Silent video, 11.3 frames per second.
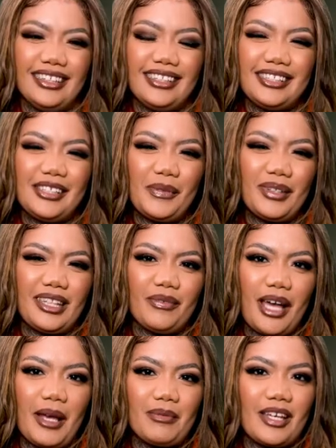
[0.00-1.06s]
let's see what the
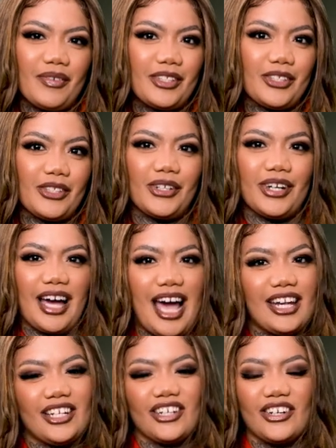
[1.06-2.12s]
vibes have in store. I
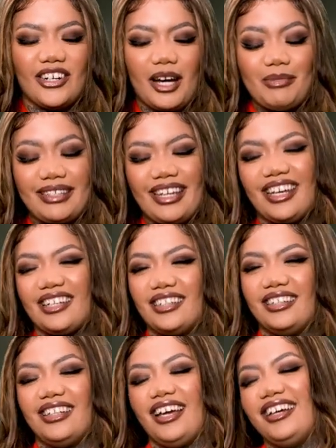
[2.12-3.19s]
don't know. I'm scared.
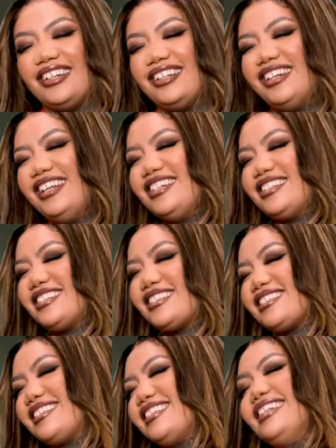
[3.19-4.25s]
Hey, L.E.S.
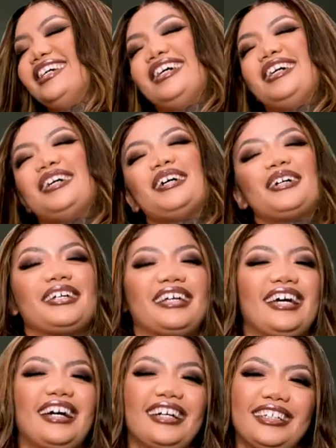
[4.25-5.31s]
Yeah.